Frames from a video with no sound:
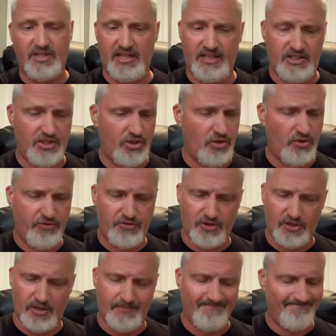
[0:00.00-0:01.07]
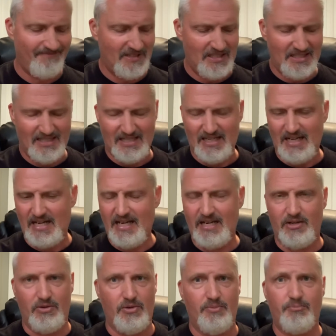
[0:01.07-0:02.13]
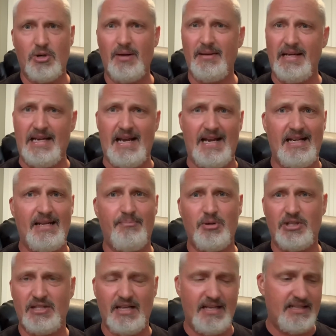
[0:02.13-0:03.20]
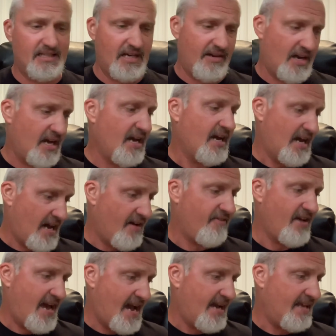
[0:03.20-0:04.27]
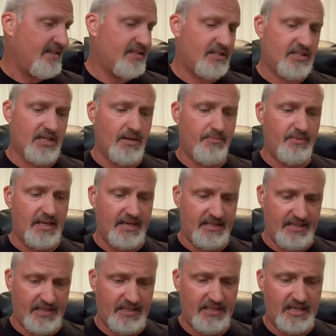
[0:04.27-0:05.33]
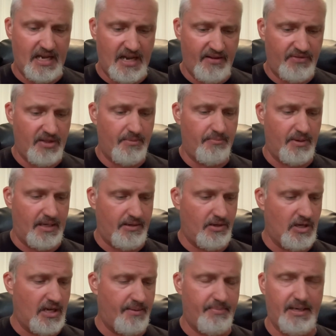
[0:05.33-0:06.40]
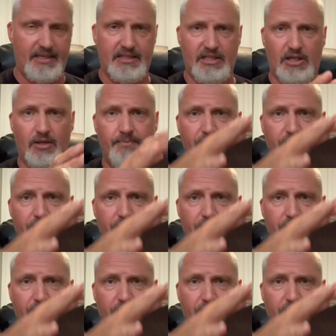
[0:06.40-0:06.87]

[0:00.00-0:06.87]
they do for, I don't know, probably ninety percent. I, I have had some that didn't have them, but not a big deal.